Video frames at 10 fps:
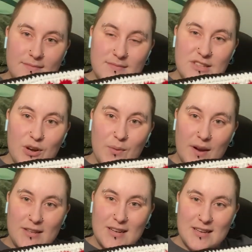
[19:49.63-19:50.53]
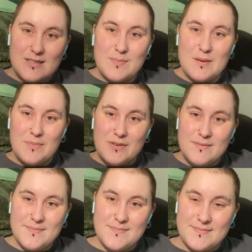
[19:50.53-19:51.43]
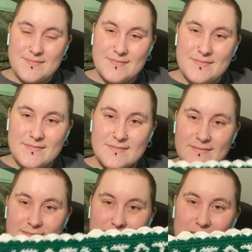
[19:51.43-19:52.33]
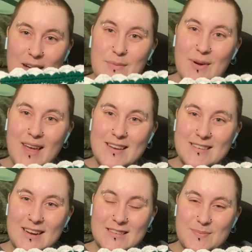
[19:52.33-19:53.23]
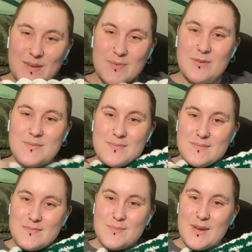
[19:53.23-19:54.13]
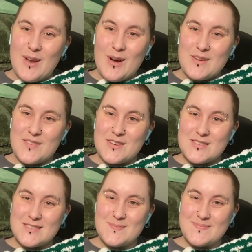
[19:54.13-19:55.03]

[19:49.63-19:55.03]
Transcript: don't want to talk to people. I'm okay to talk to people, but knock first.